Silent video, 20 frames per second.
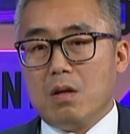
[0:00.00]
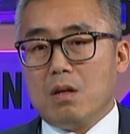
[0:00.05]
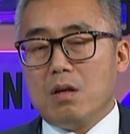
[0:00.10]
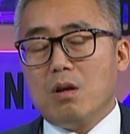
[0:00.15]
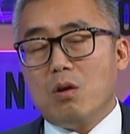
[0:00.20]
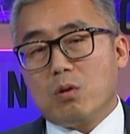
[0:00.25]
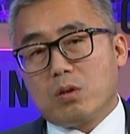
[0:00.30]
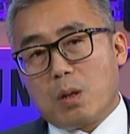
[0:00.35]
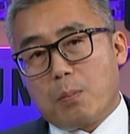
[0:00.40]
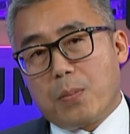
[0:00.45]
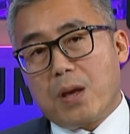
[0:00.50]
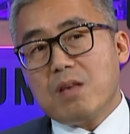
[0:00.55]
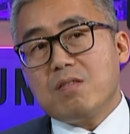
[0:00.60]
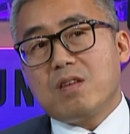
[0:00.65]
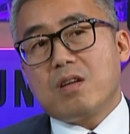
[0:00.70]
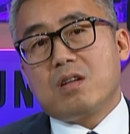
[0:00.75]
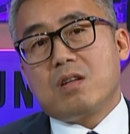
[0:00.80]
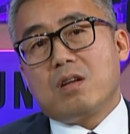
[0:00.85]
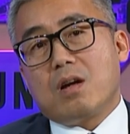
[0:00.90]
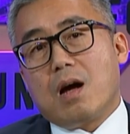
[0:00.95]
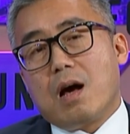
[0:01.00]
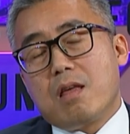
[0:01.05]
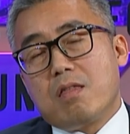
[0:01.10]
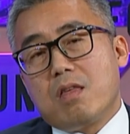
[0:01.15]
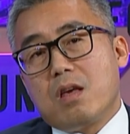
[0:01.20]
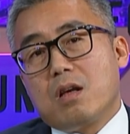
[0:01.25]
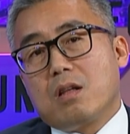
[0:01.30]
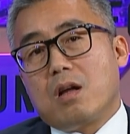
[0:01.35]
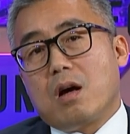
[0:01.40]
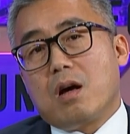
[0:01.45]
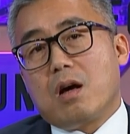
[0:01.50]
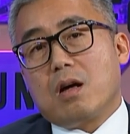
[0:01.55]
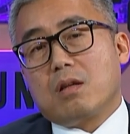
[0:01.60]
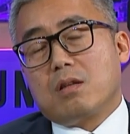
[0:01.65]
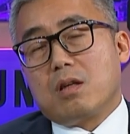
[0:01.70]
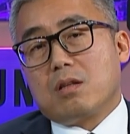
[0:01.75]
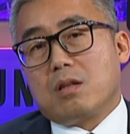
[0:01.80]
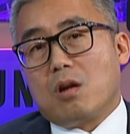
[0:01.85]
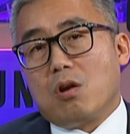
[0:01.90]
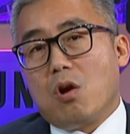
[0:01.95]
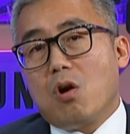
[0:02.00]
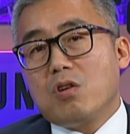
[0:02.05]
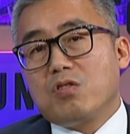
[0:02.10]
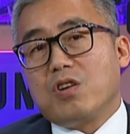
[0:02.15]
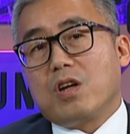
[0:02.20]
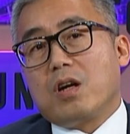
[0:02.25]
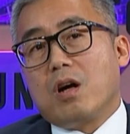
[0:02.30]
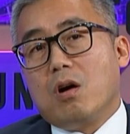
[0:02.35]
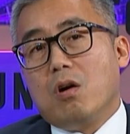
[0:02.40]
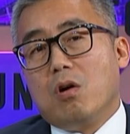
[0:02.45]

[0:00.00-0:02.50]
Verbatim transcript: You know, the basic, I think, the, uh, the, the logic,